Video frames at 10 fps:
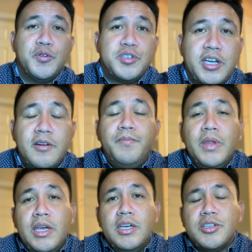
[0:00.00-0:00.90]
here.
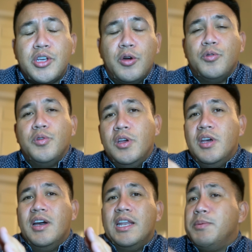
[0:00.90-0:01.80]
So
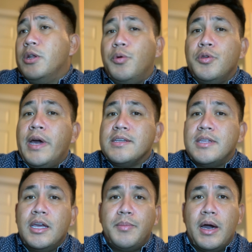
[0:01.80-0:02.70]
let me know what you guys
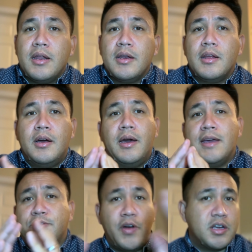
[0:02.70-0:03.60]
think about it. As
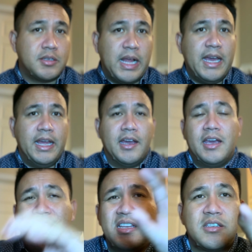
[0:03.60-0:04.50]
far as lighting,
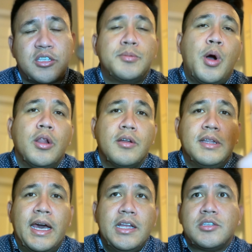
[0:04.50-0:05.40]
it is a smaller
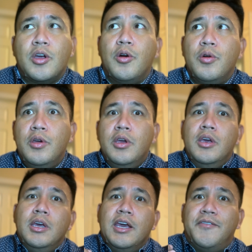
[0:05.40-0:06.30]
light. So
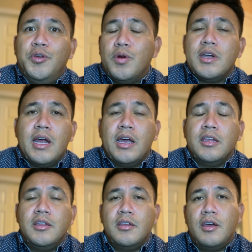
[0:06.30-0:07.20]
if you
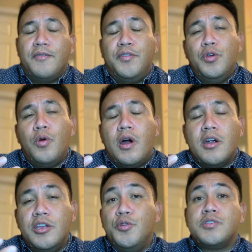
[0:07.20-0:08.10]
are
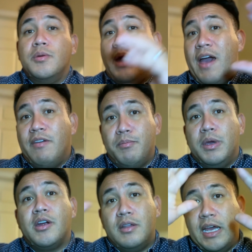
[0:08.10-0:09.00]
used to having
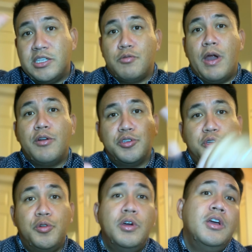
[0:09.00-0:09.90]
bigger lights around
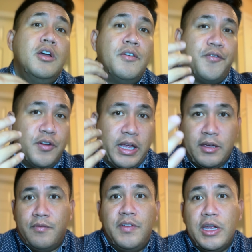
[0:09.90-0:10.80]
you for like
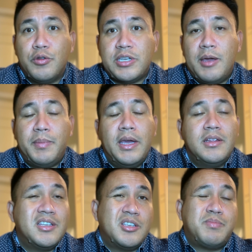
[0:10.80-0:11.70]
videotaping,
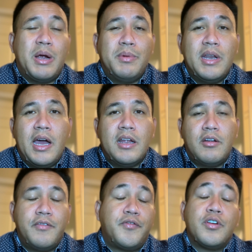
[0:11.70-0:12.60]
this is probably not
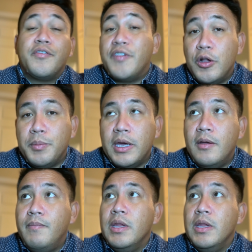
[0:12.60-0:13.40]
for filming.